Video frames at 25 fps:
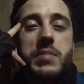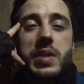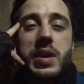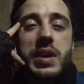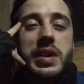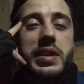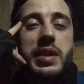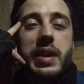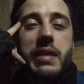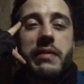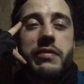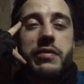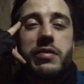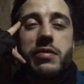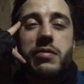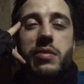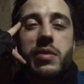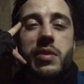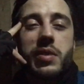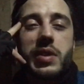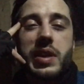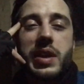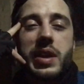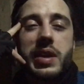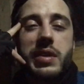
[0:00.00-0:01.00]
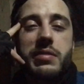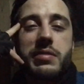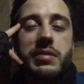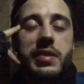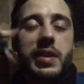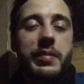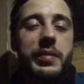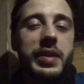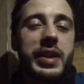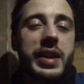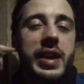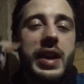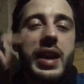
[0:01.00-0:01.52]
it have to work out.
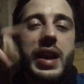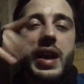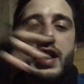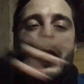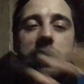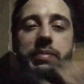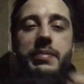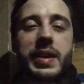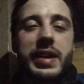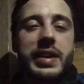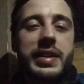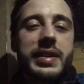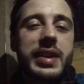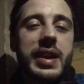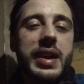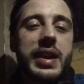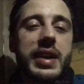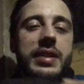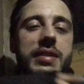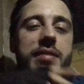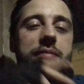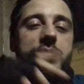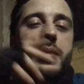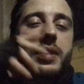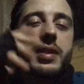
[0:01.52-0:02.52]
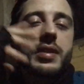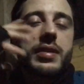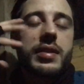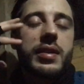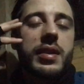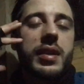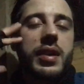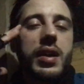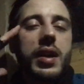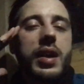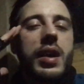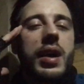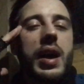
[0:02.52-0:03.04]
I mean, I had my tent, but
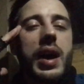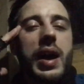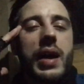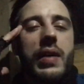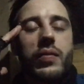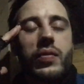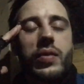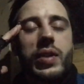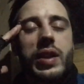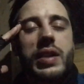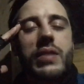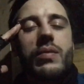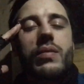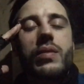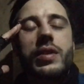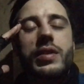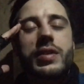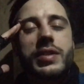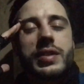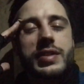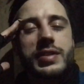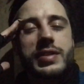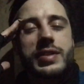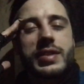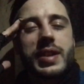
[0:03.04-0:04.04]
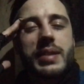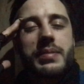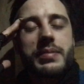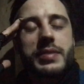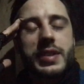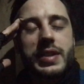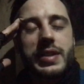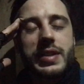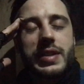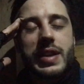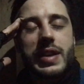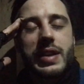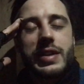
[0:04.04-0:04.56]
I really wanted
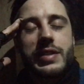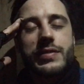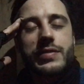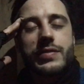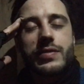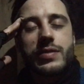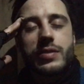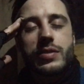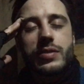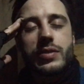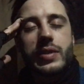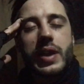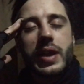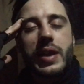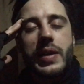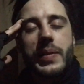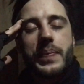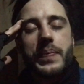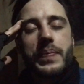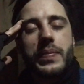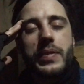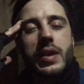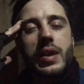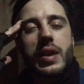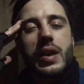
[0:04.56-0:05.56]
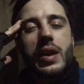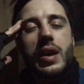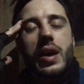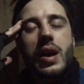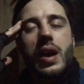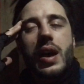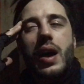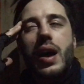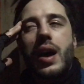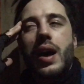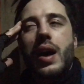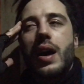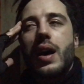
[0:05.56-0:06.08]
something nice for today.
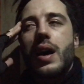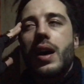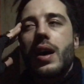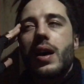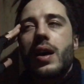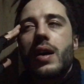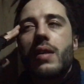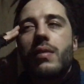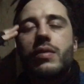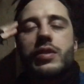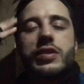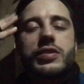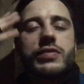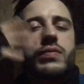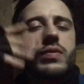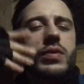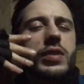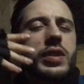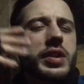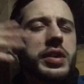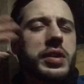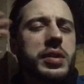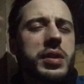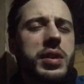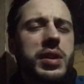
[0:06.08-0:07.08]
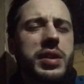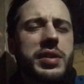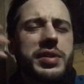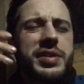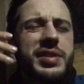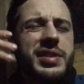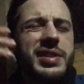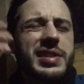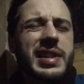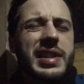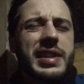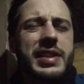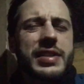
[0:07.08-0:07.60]
I uh, was working a lot
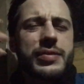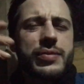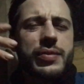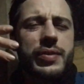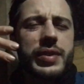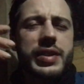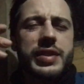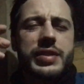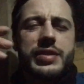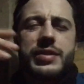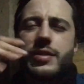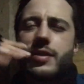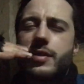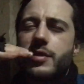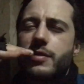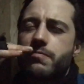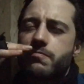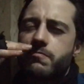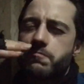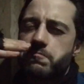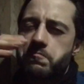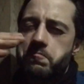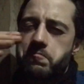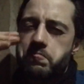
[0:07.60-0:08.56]
this last week, so